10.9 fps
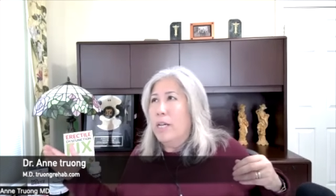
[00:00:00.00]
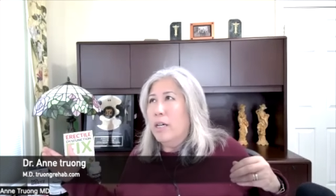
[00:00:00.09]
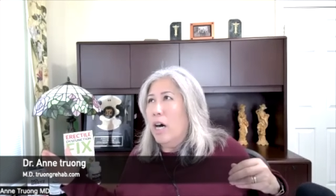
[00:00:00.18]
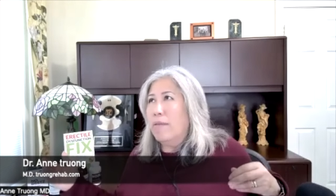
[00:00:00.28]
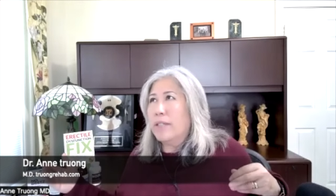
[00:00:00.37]

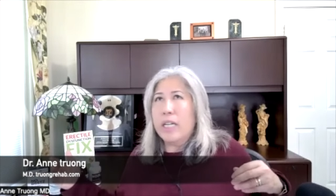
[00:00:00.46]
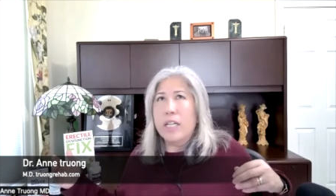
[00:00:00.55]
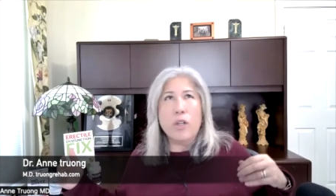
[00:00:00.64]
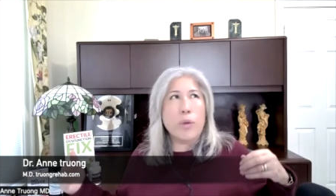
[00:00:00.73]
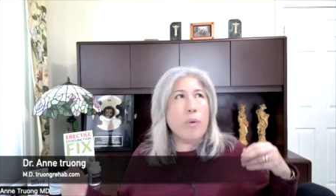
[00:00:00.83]
all of a
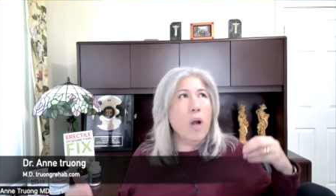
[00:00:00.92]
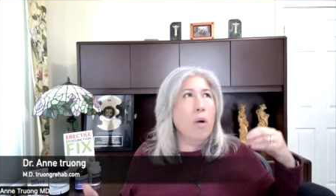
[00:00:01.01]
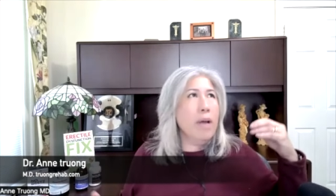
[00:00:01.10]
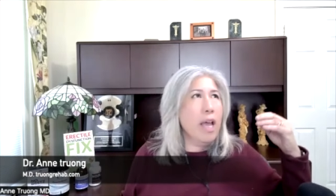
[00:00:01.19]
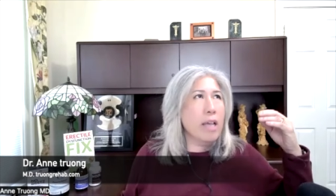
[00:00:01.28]
sudden you
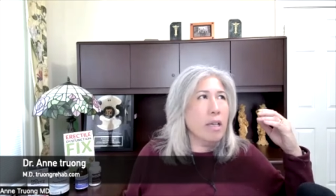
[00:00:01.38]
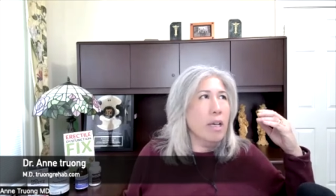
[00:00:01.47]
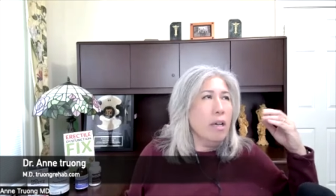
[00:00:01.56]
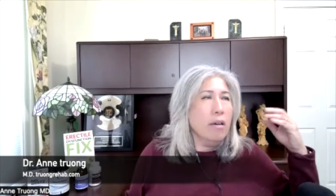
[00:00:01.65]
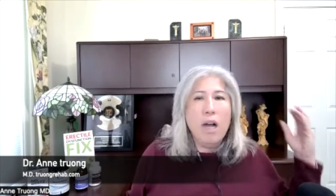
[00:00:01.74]
throw in
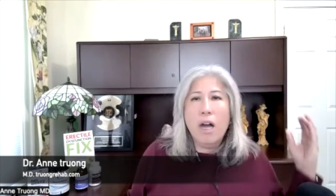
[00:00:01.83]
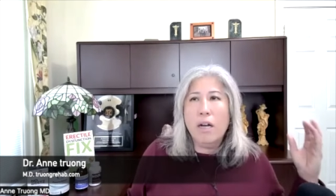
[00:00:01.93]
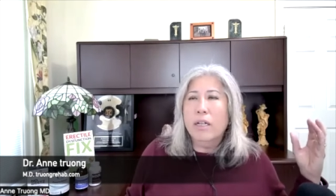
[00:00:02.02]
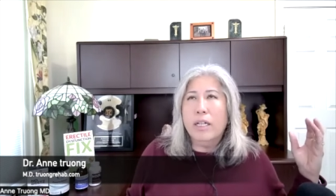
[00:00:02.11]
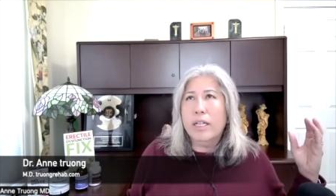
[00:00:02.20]

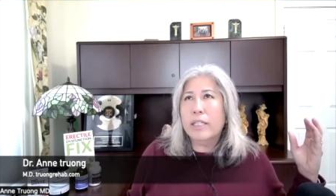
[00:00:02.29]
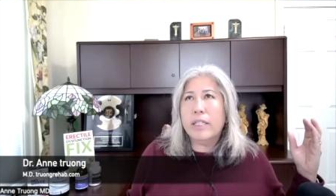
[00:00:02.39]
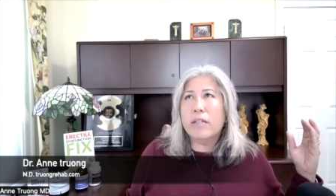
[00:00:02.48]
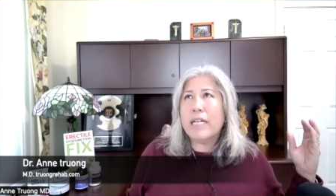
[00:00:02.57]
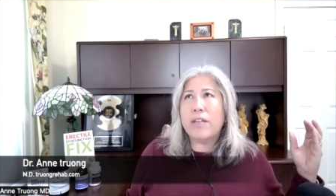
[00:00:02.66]
well eh,
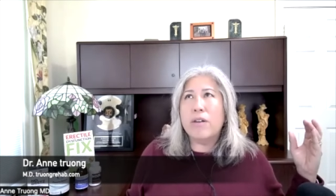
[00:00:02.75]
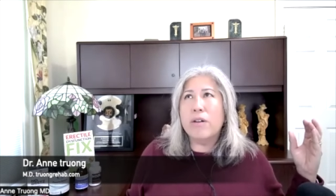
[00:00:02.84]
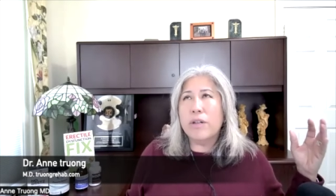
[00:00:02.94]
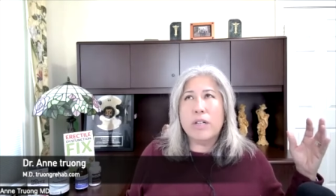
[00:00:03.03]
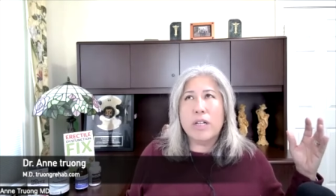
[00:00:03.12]
okay you
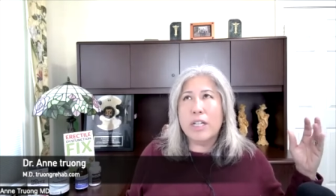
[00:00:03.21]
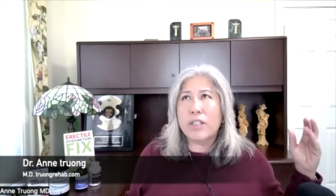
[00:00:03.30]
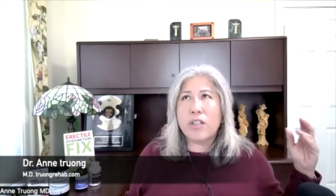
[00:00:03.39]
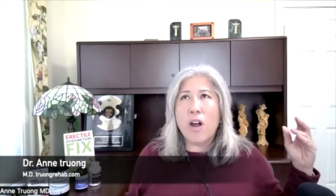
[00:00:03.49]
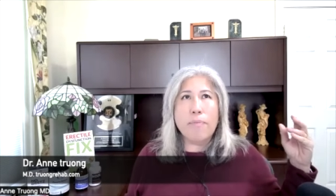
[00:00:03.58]
you're gonna
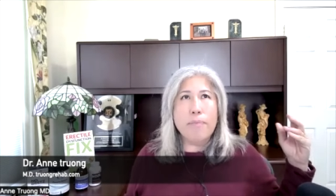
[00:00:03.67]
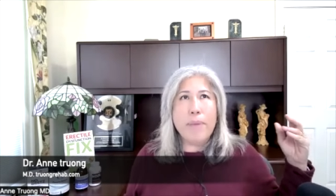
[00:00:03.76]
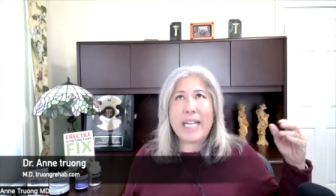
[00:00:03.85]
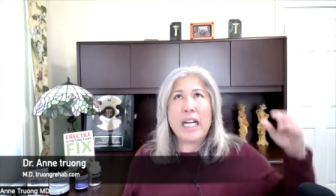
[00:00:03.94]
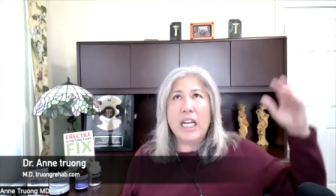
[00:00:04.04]
start
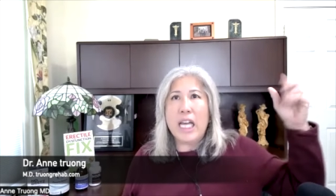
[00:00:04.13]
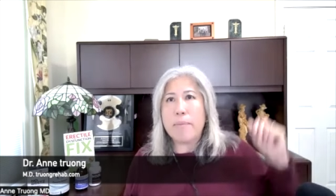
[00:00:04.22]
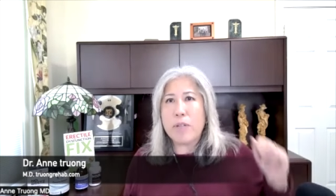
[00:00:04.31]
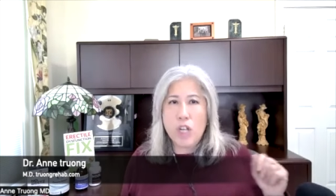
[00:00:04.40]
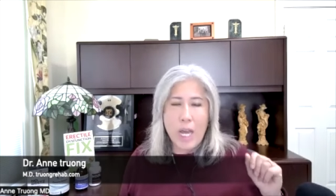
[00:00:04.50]
making
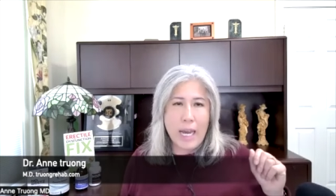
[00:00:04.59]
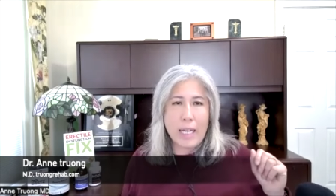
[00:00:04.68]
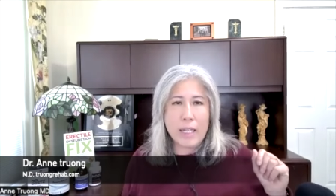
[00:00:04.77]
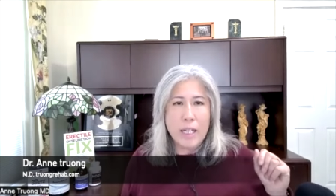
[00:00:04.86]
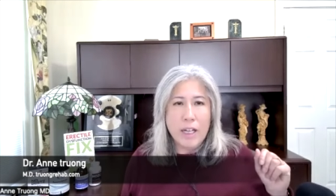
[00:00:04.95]

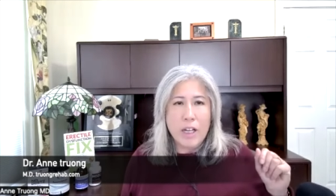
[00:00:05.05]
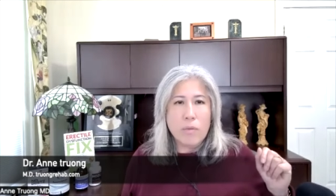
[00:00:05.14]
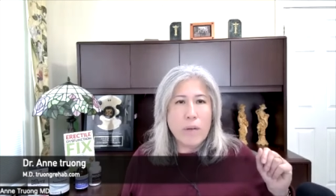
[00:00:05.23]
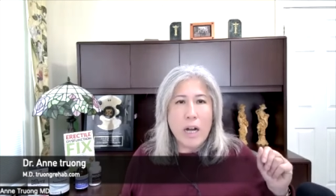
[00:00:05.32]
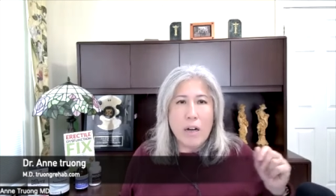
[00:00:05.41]
lampshade
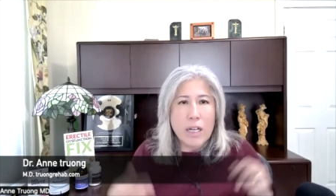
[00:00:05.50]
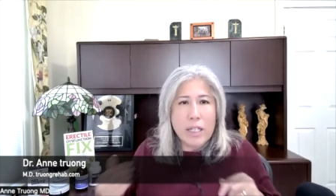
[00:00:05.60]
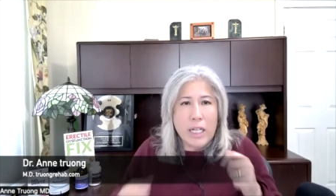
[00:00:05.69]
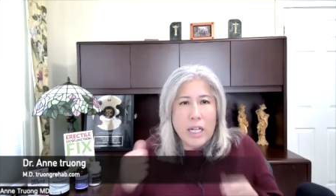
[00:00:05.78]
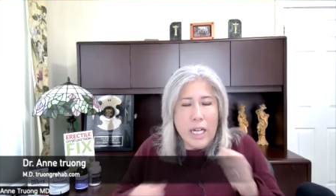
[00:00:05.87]
well,
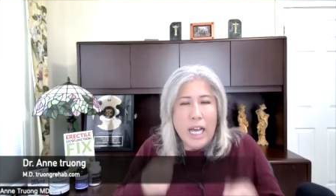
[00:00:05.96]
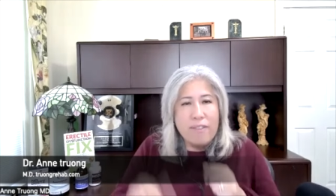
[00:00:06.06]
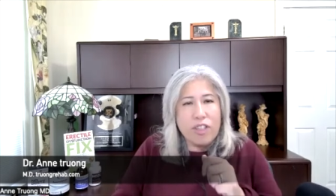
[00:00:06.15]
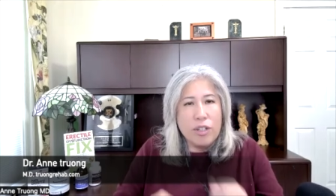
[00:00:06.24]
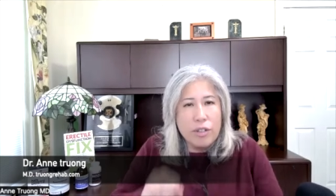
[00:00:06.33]
it's gonna
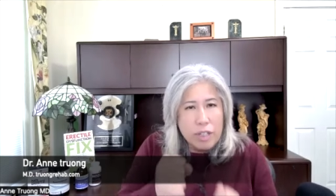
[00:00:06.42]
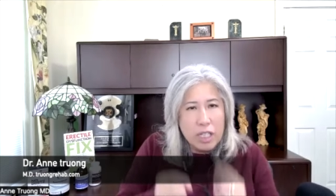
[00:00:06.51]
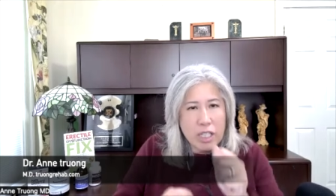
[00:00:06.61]
have to,